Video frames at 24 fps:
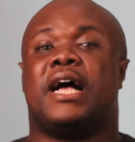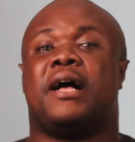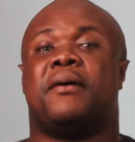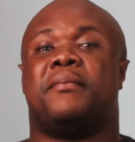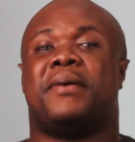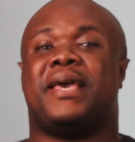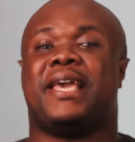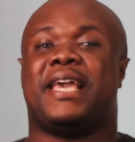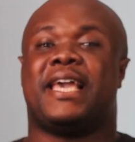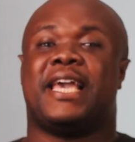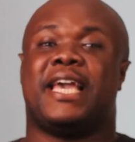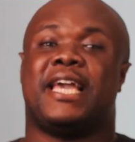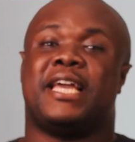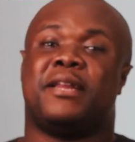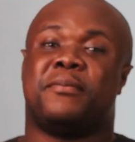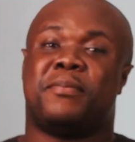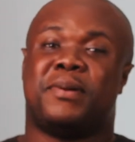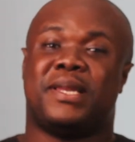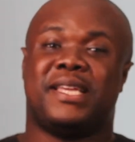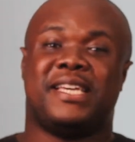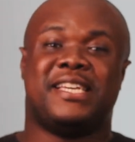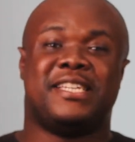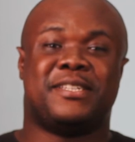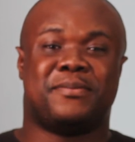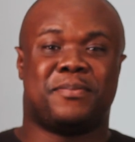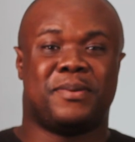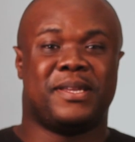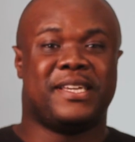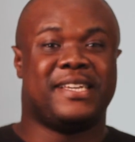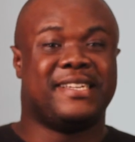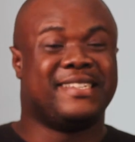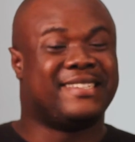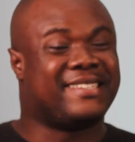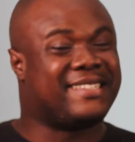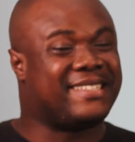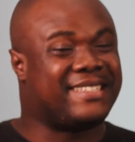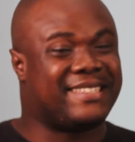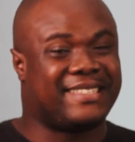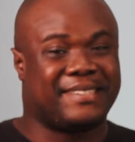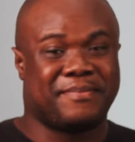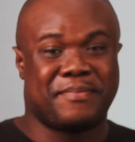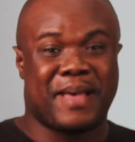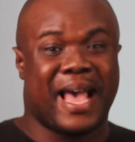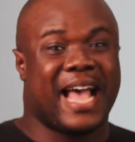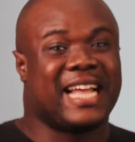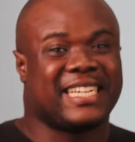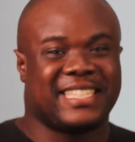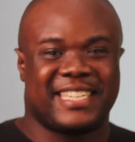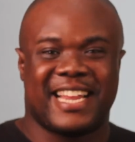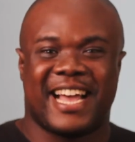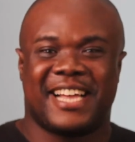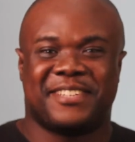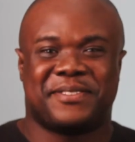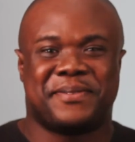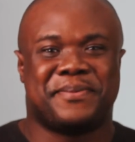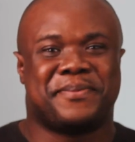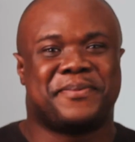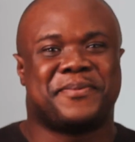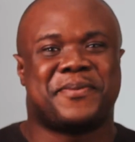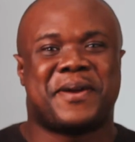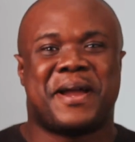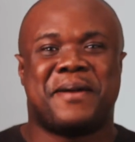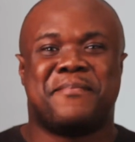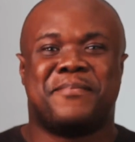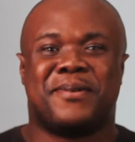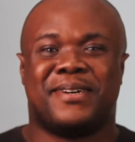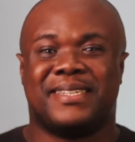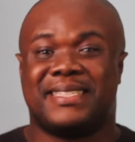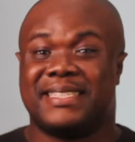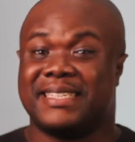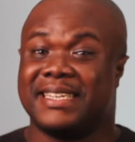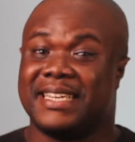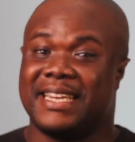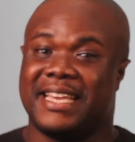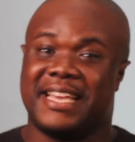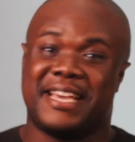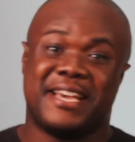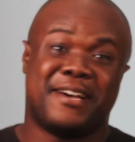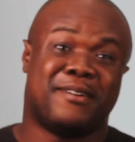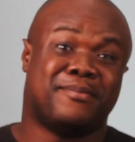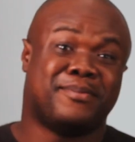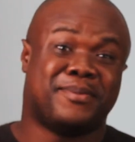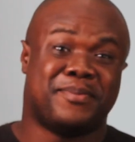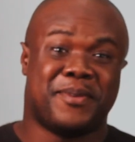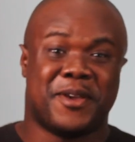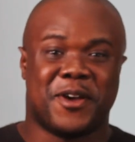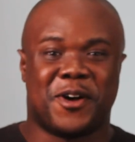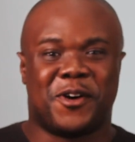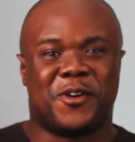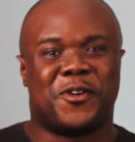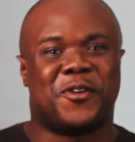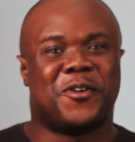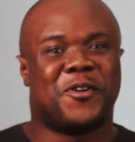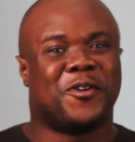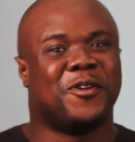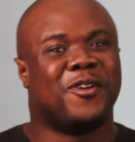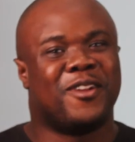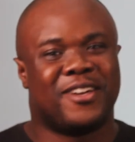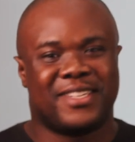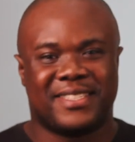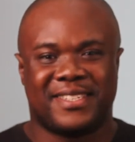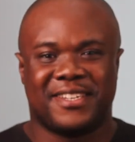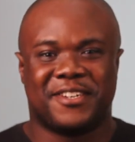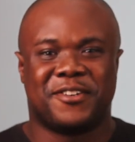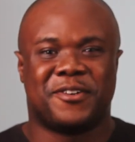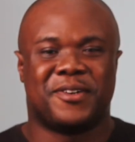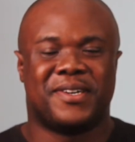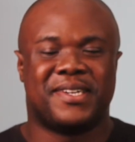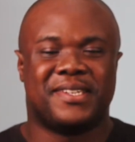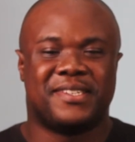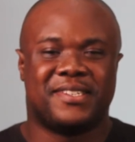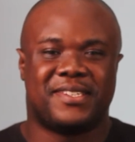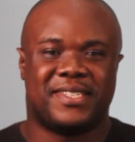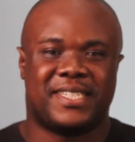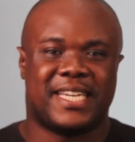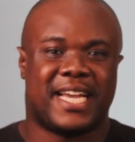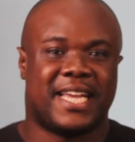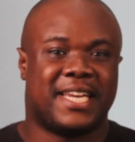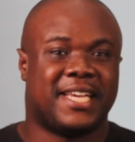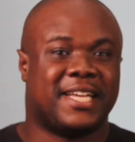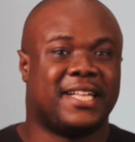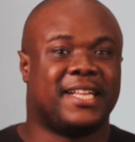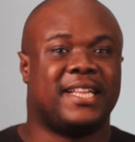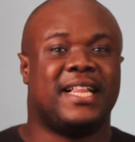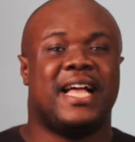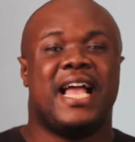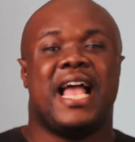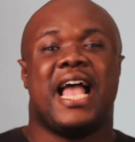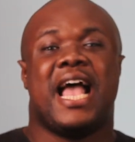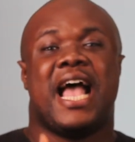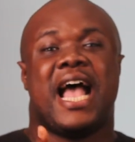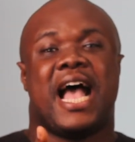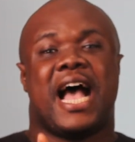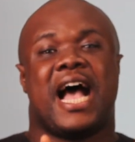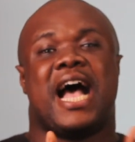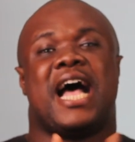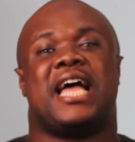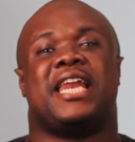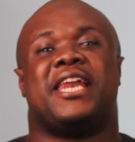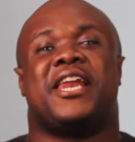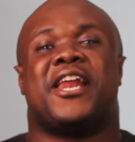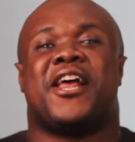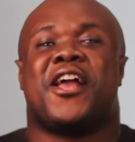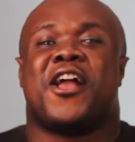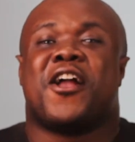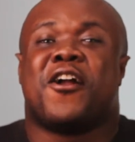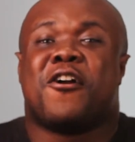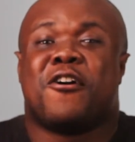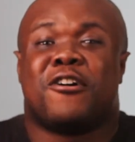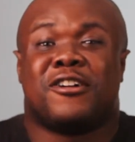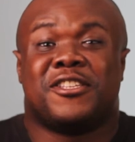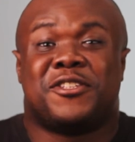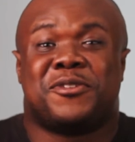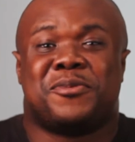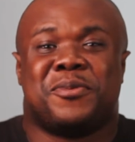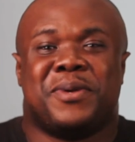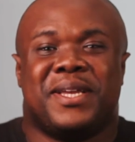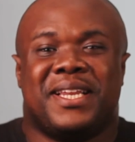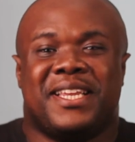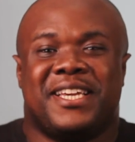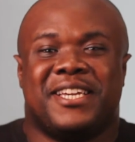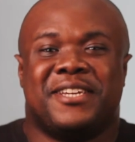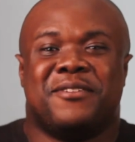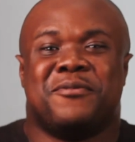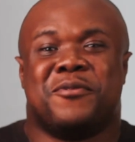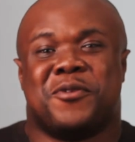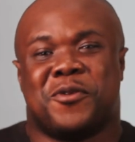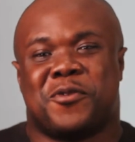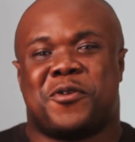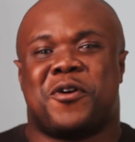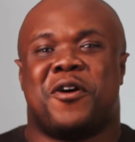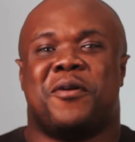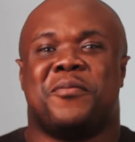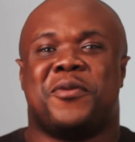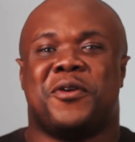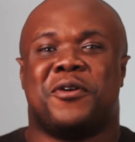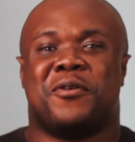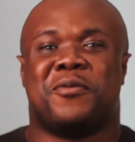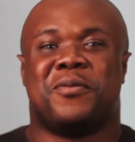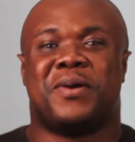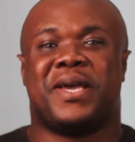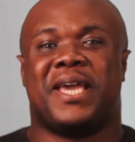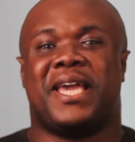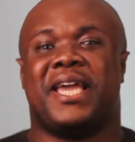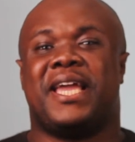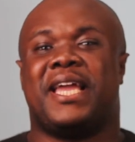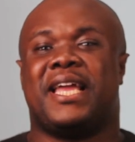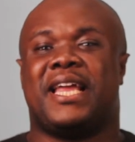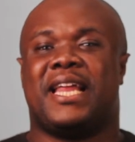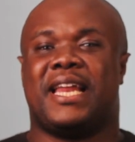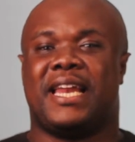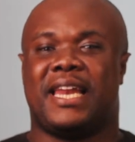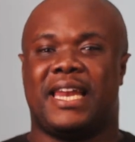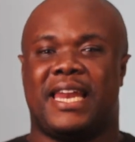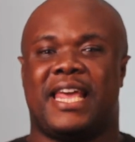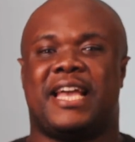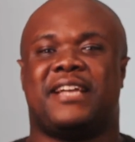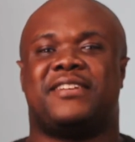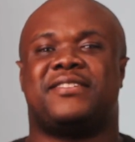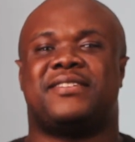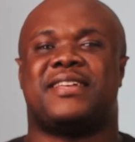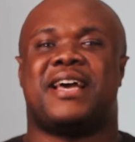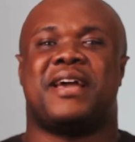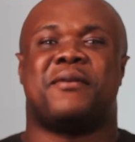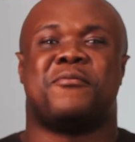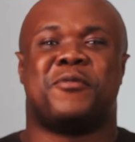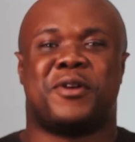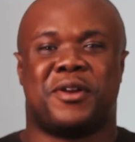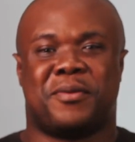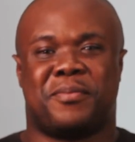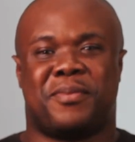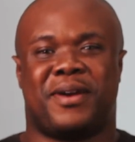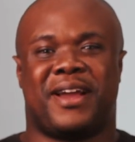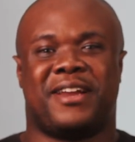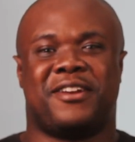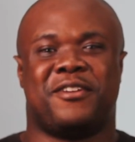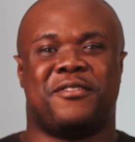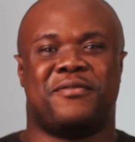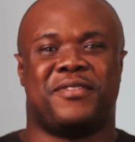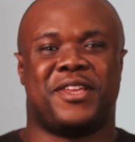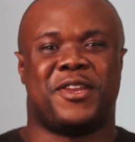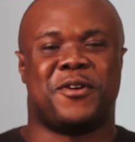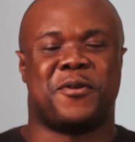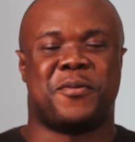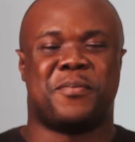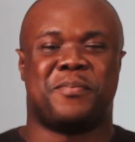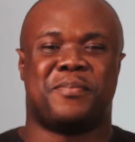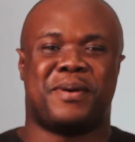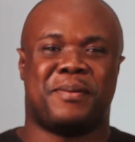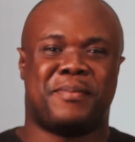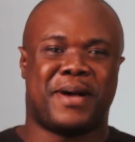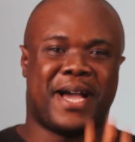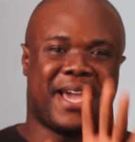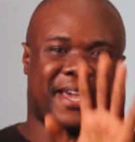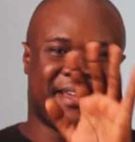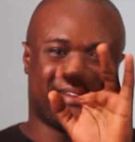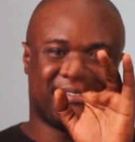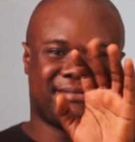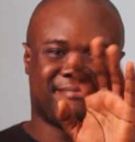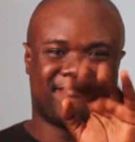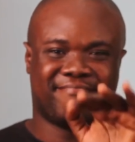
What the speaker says: Again, please smash that subscribe button. It helps me a whole lot in growing this channel, and God's willing will come your way next time with a brand new video. Bye